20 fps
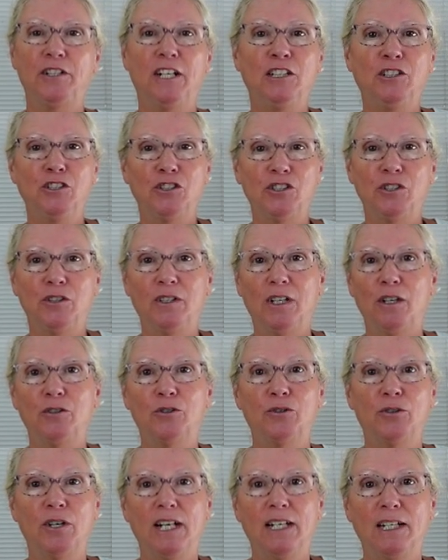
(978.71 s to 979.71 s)
in your studio
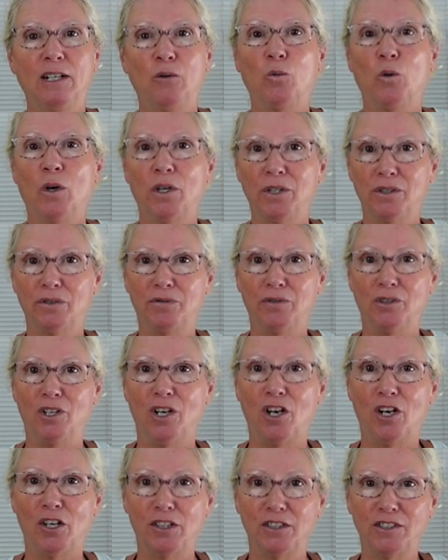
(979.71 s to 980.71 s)
creating wonderful
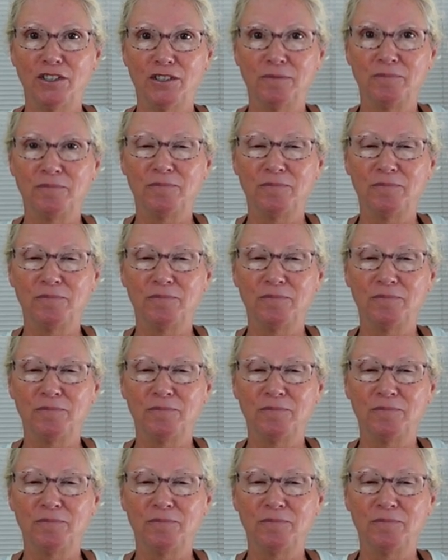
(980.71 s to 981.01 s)
art.